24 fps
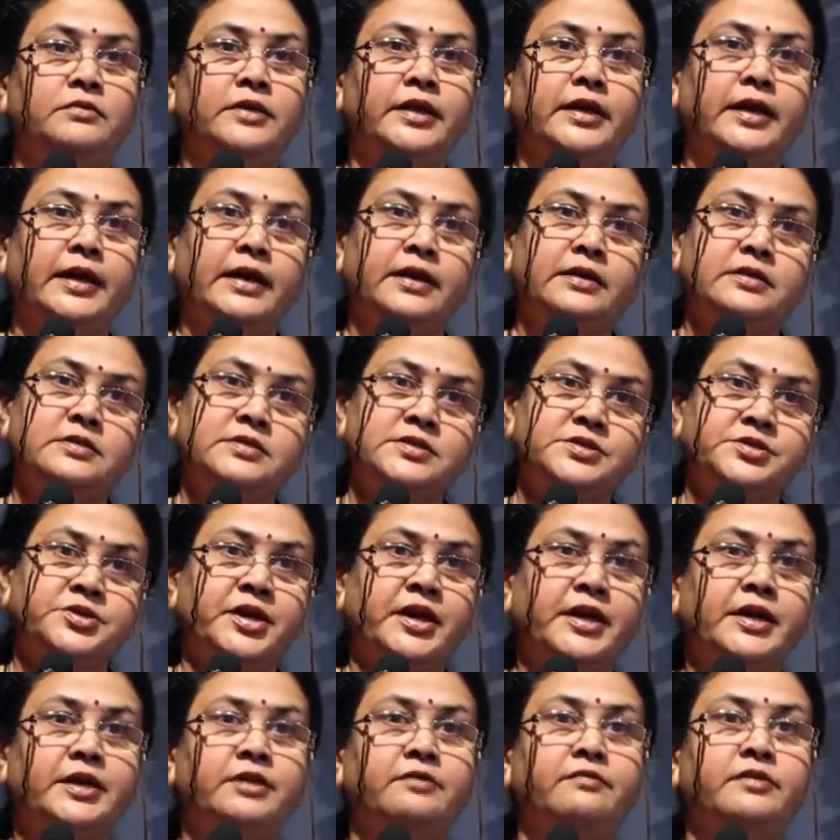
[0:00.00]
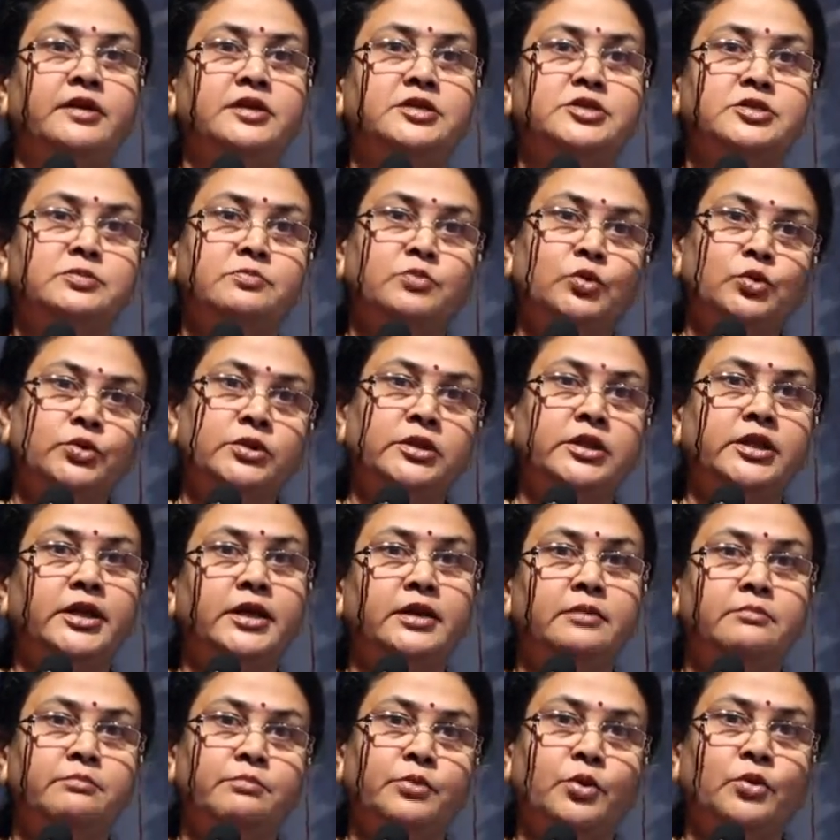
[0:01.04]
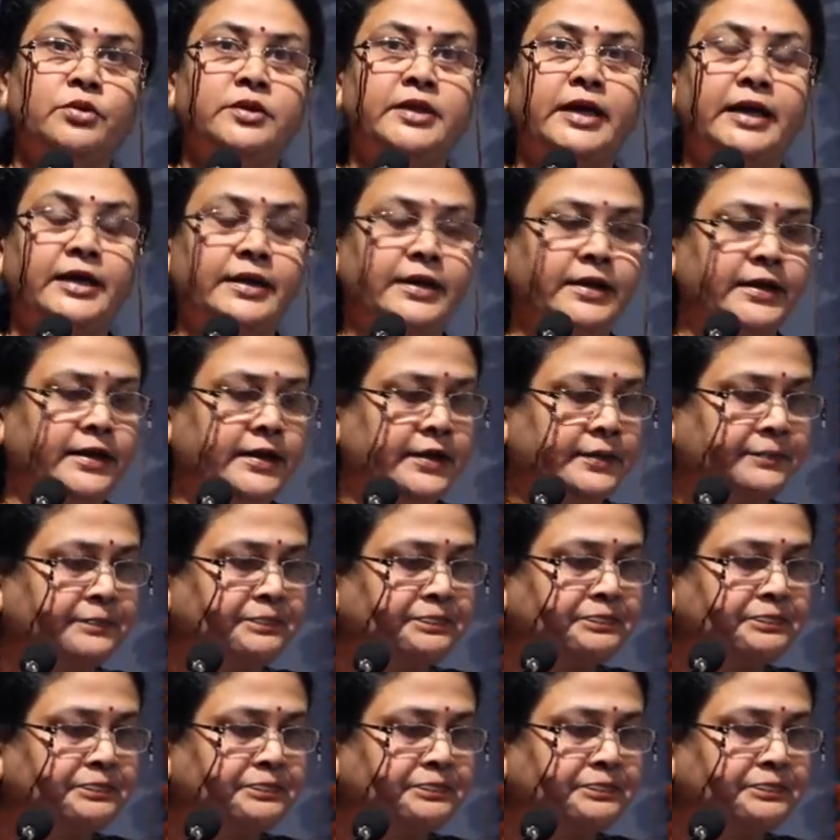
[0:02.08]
They can straight away smoothly import that data.